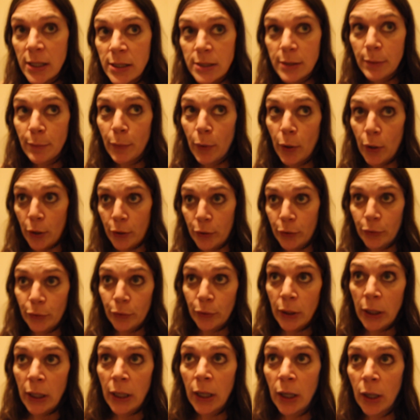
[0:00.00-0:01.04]
Tomorrow
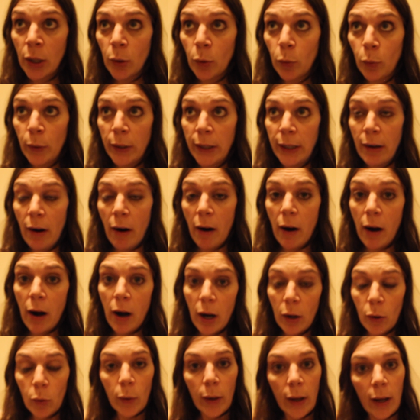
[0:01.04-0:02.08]
we
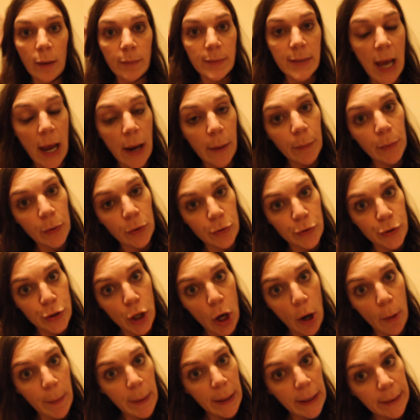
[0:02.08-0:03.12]
are going uptown, we're going
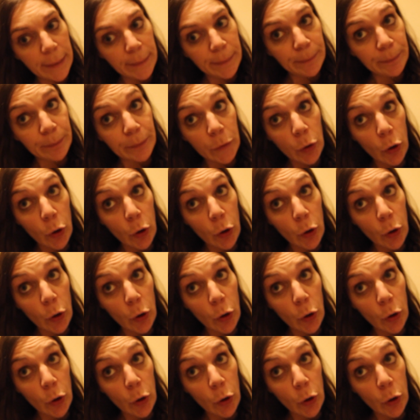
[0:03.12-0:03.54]
shopping.